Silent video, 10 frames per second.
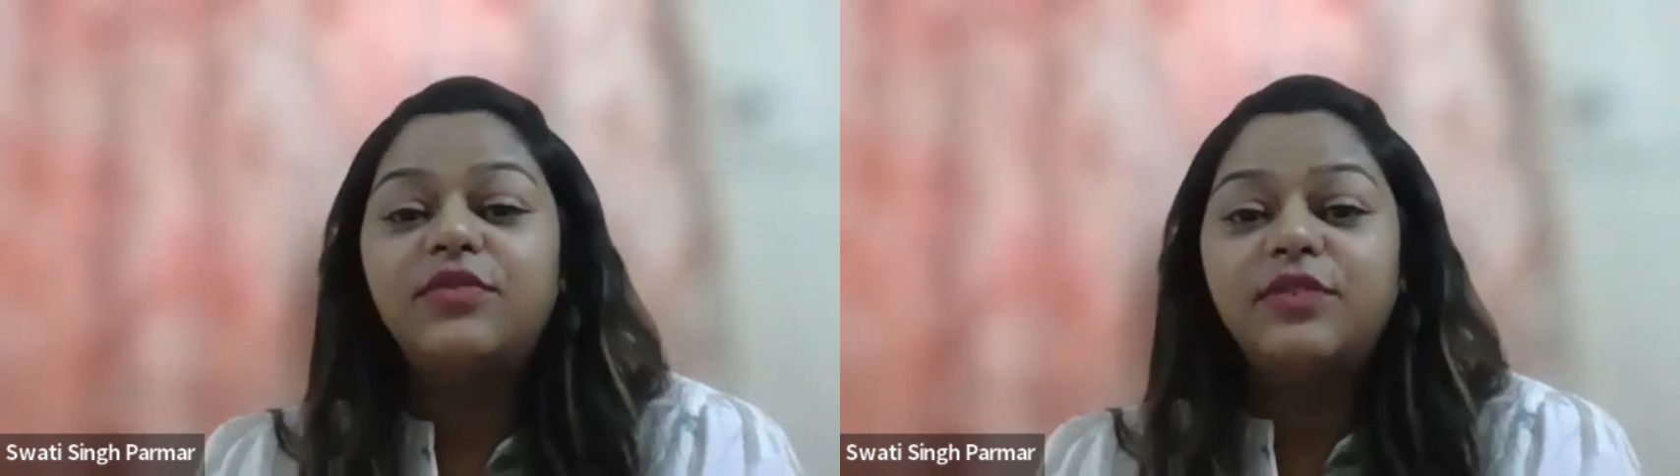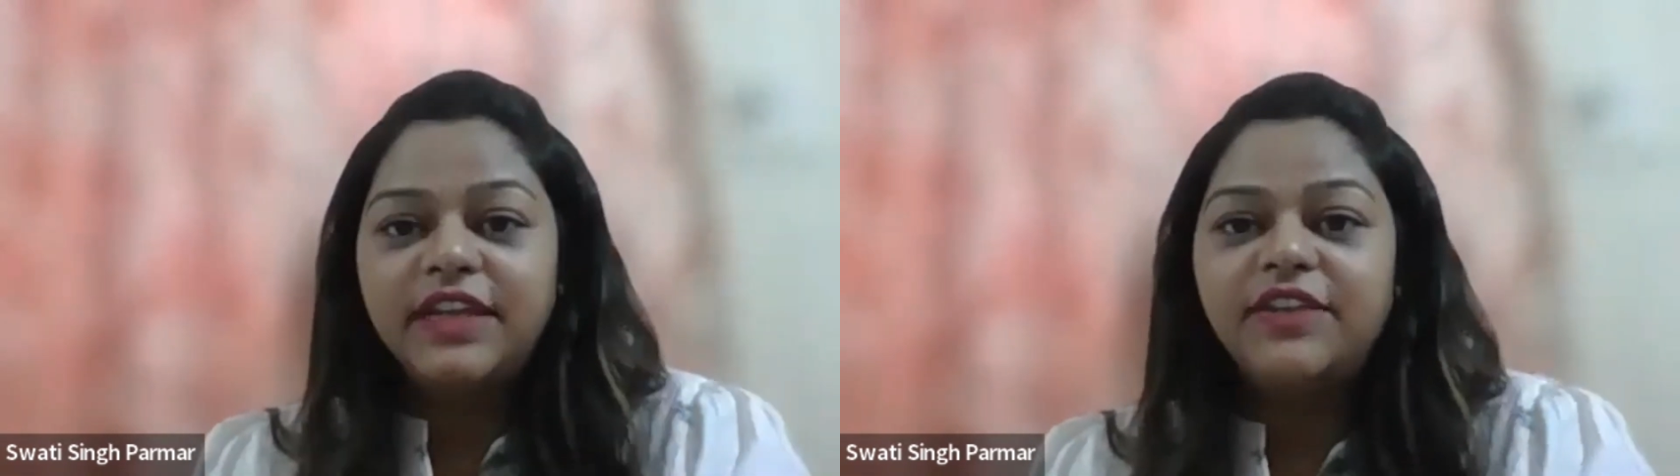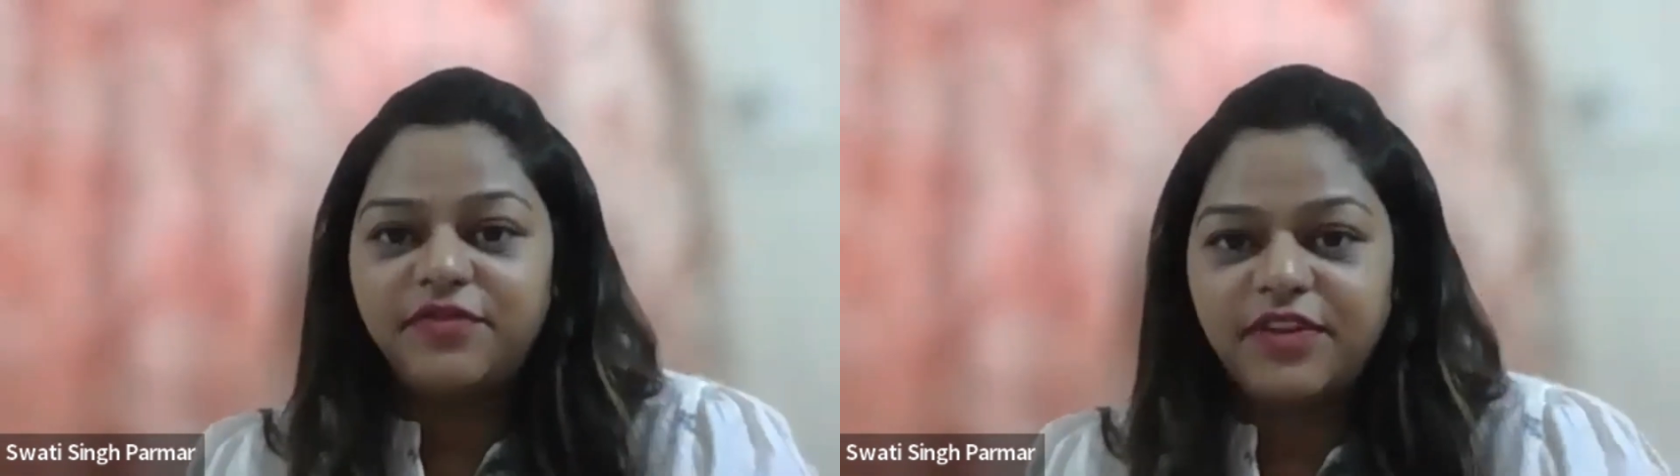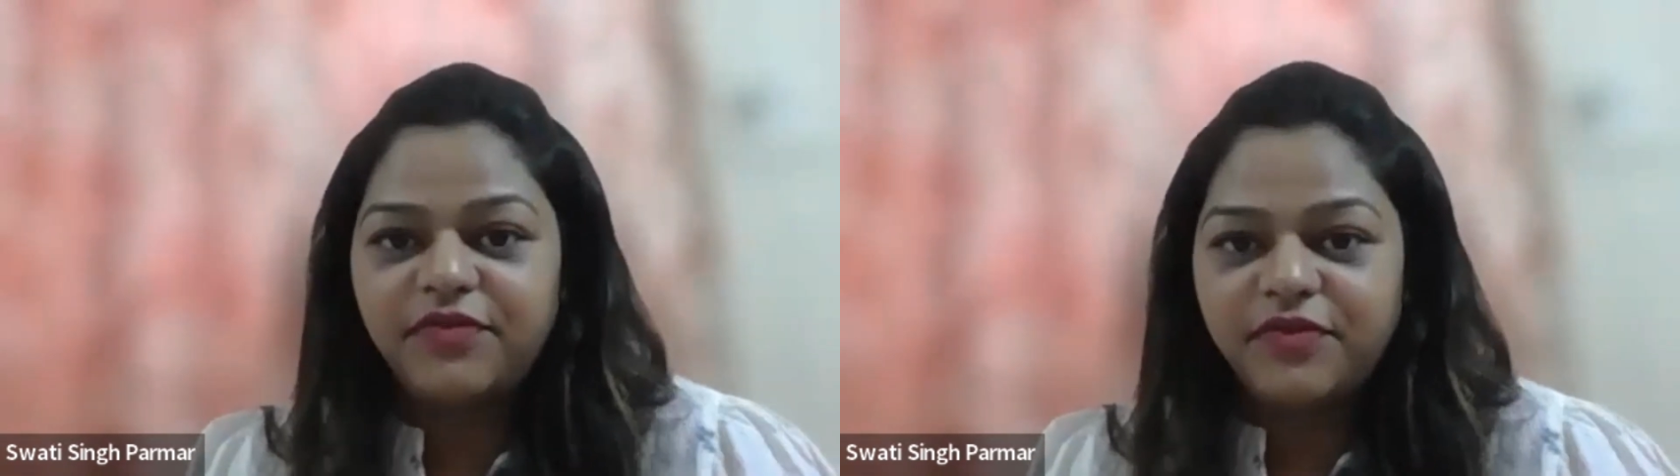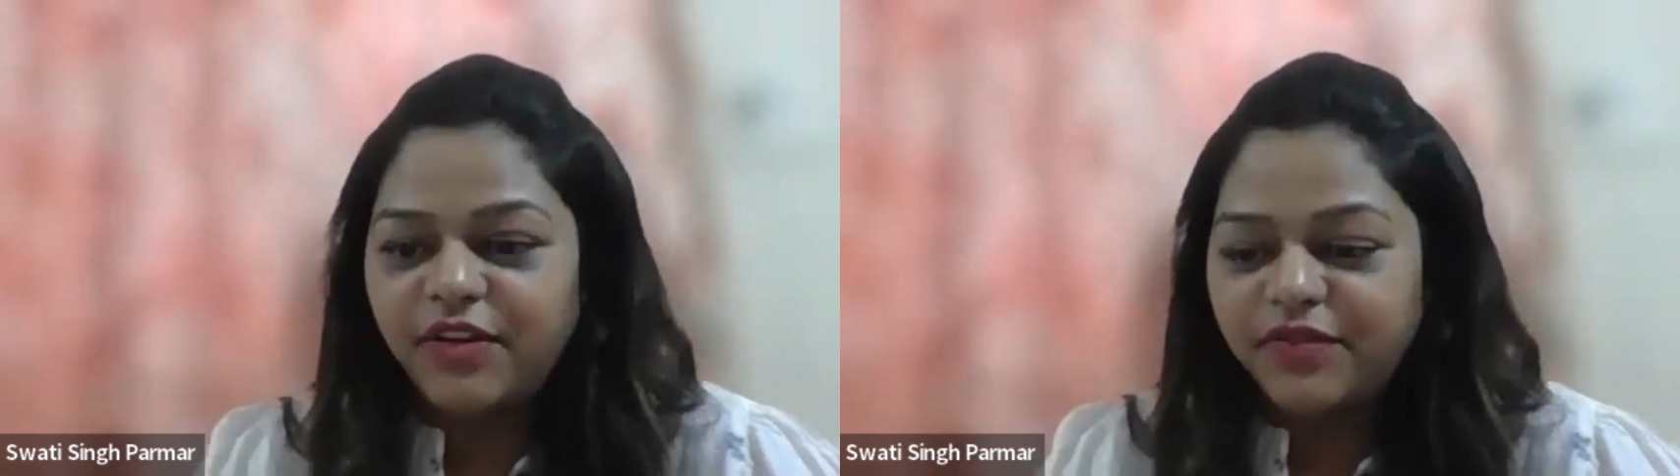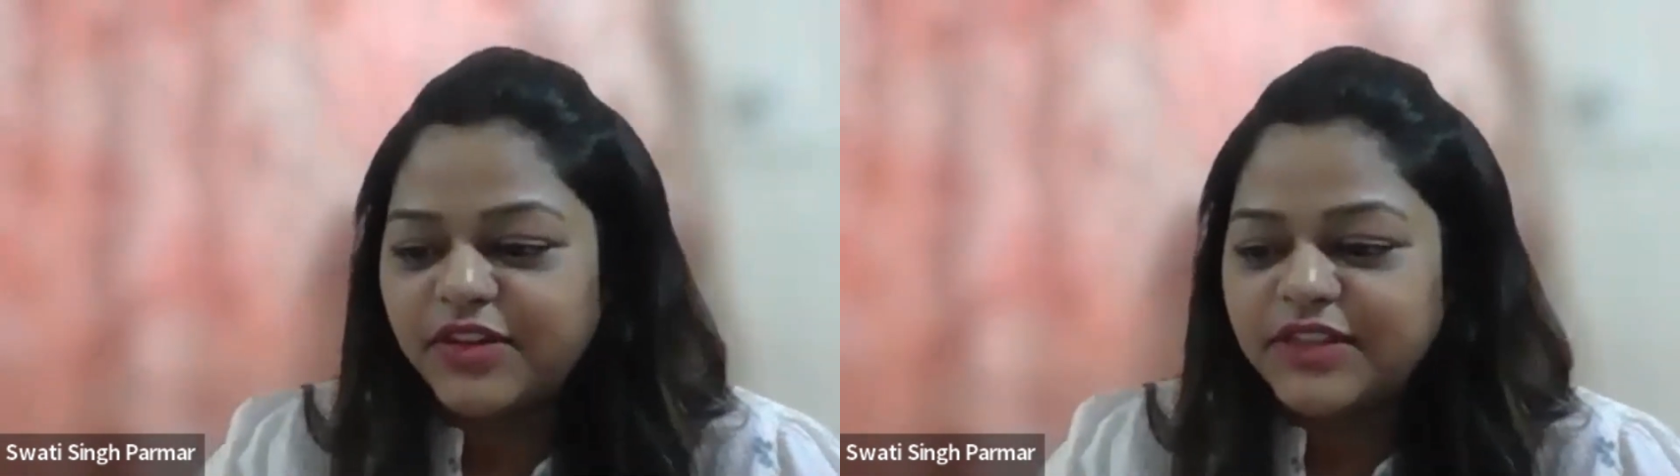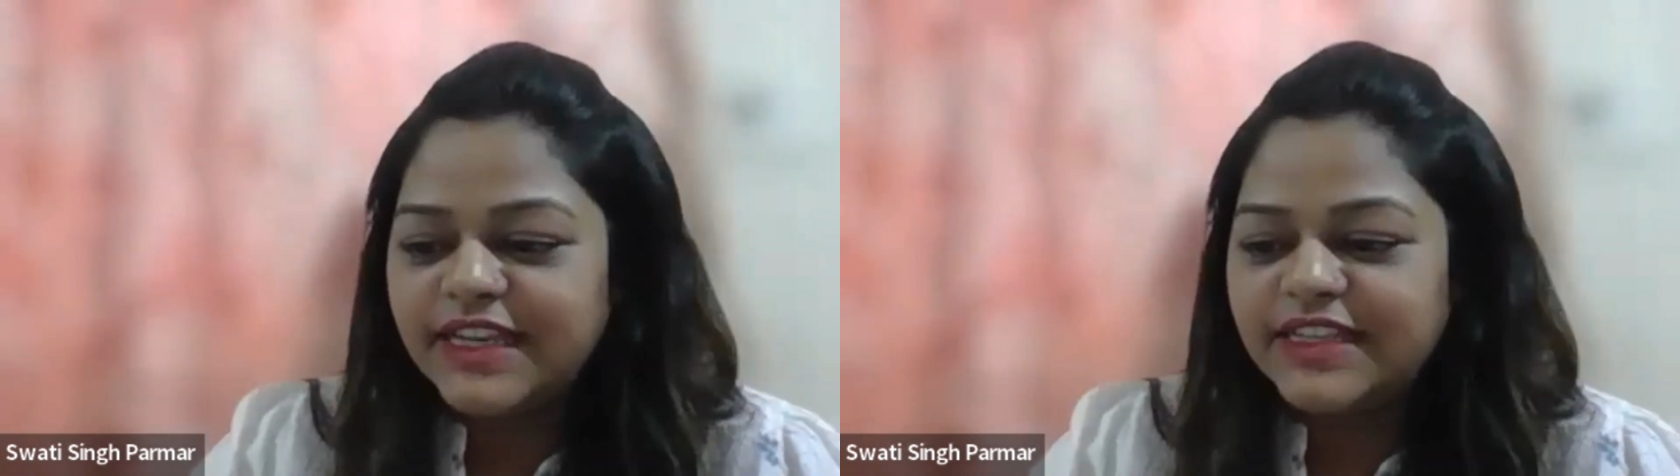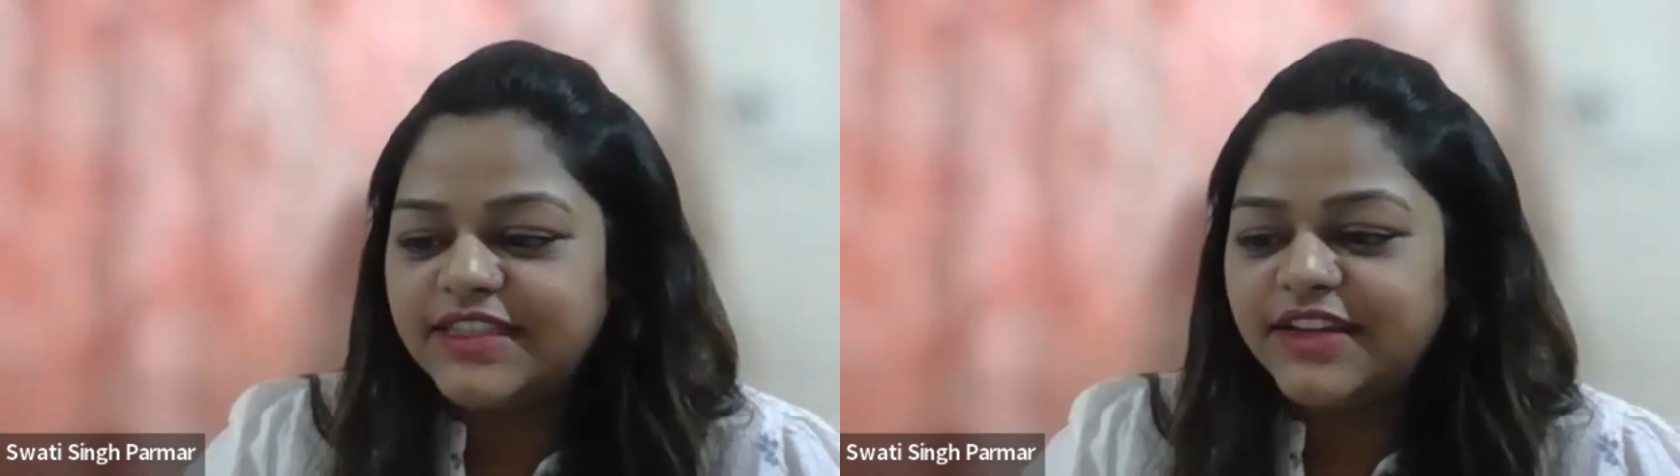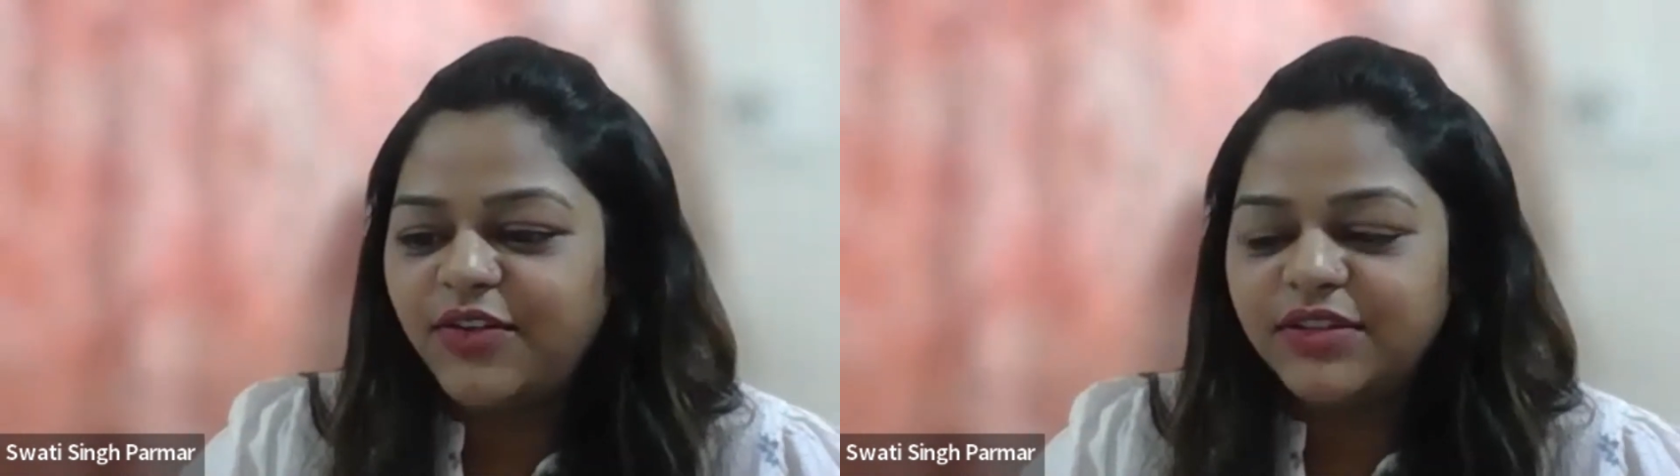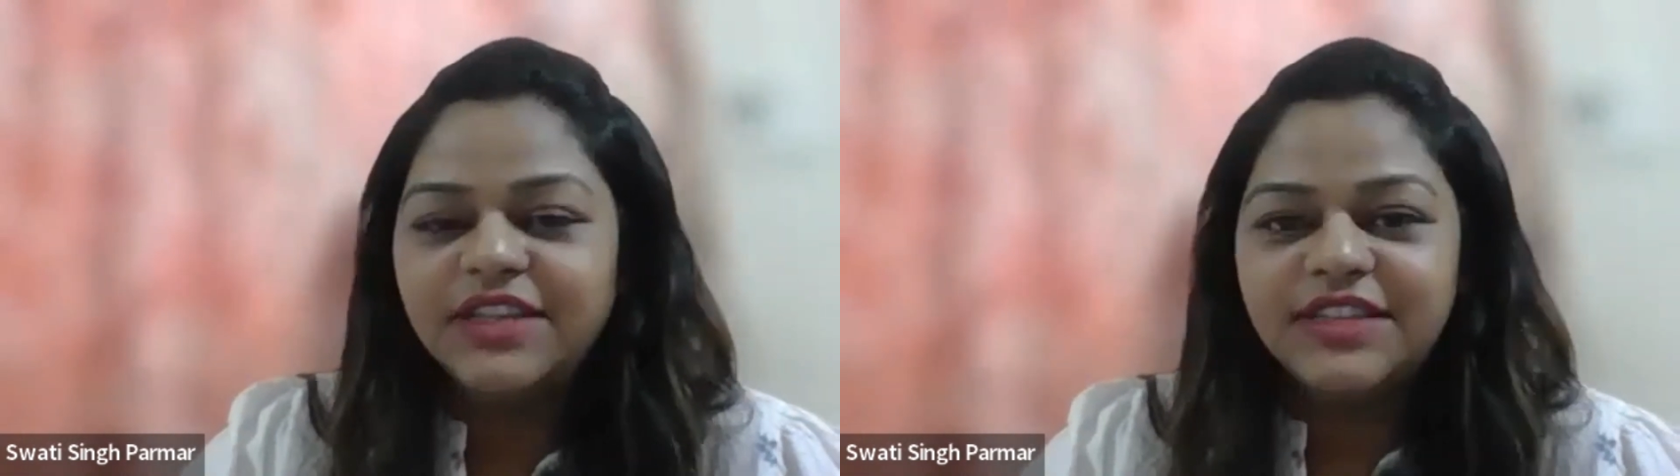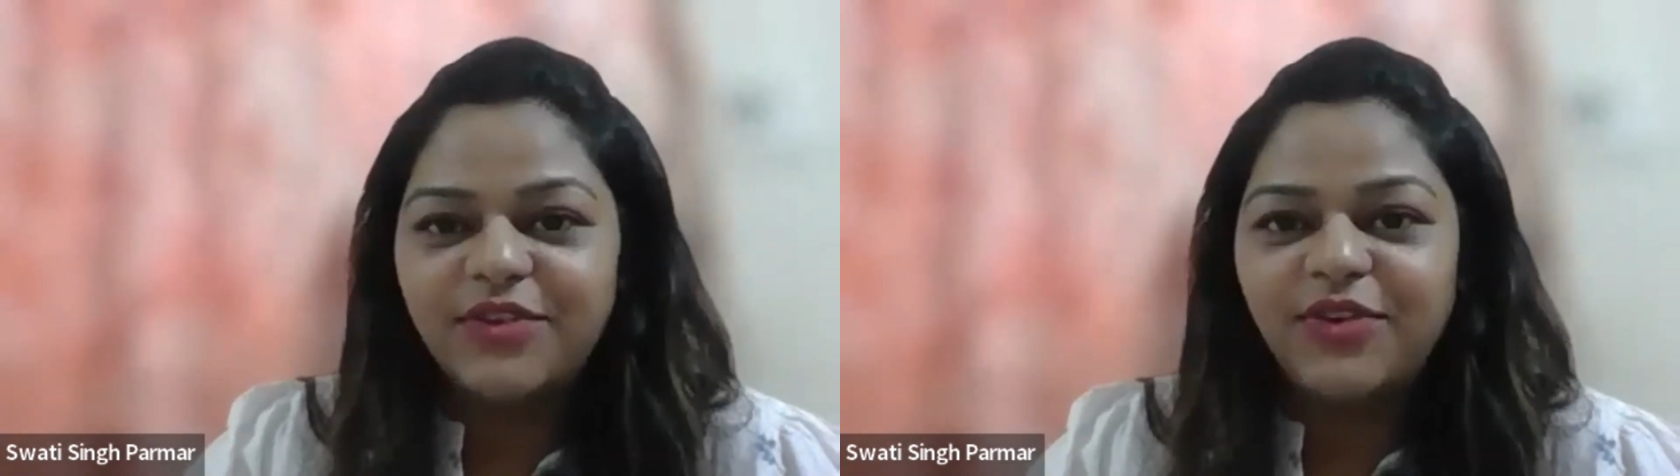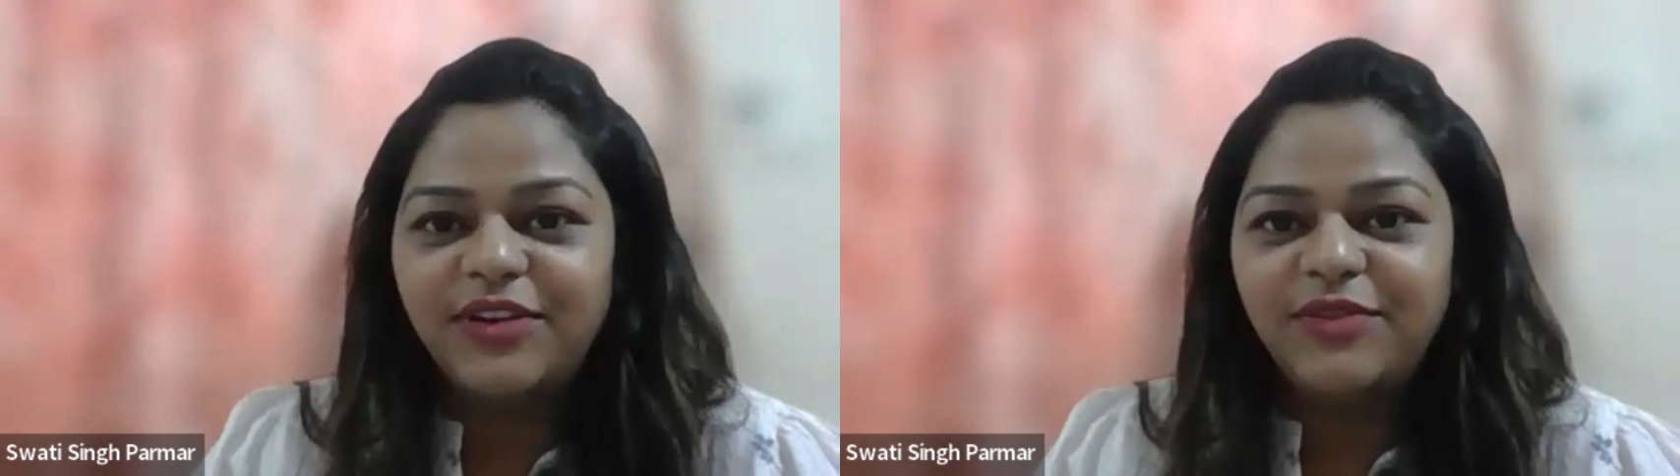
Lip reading: only if of course that's the author's call,